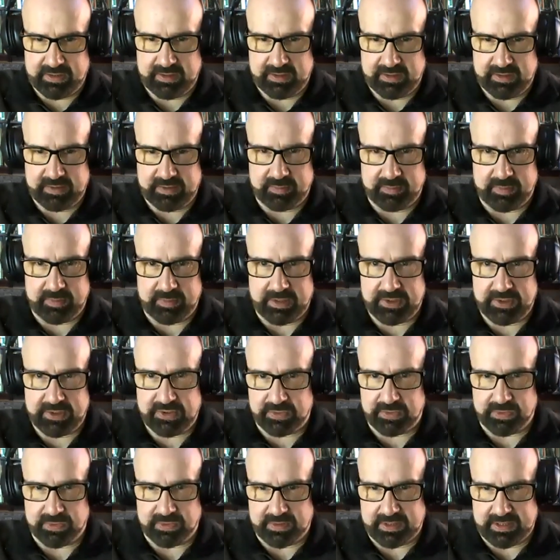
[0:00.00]
Make
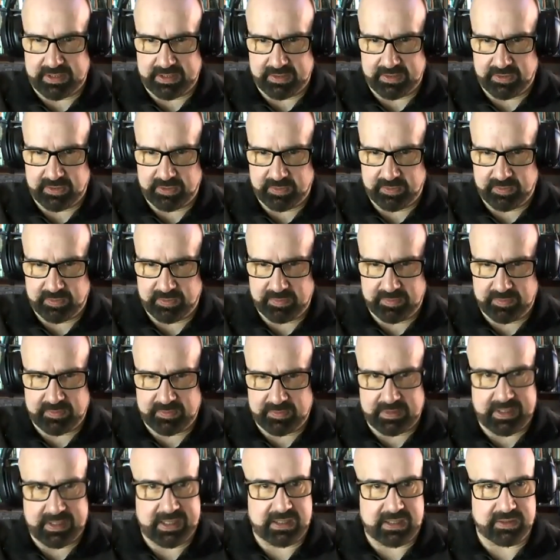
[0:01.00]
sure. Oh,
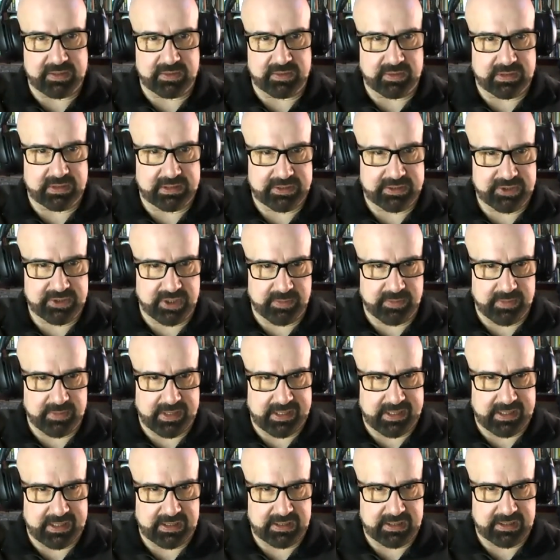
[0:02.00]
I had a little glitch on my
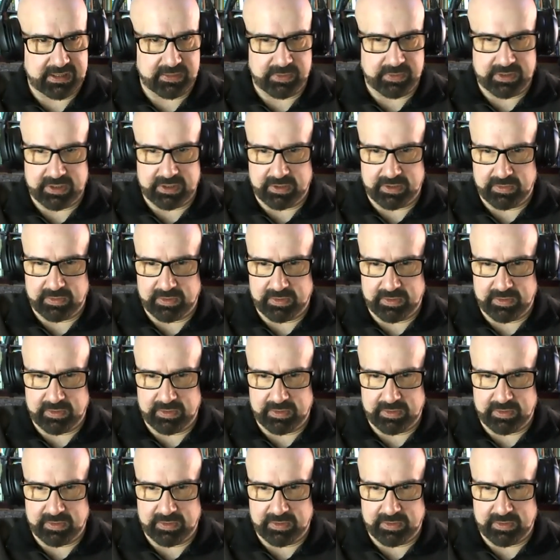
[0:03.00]
end. Here we go.